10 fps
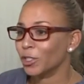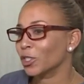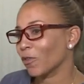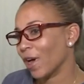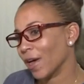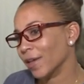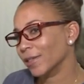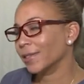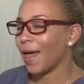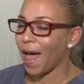
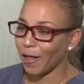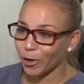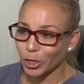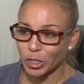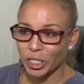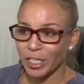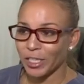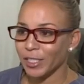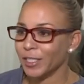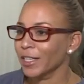stress,
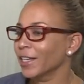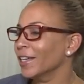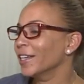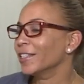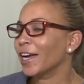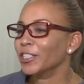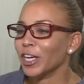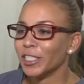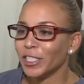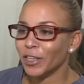allergies,
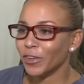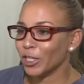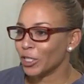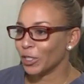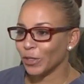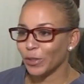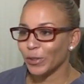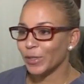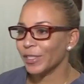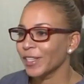digestive
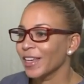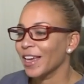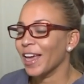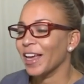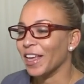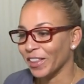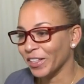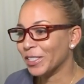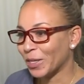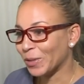issues, the
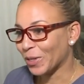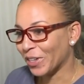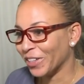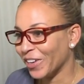list goes on and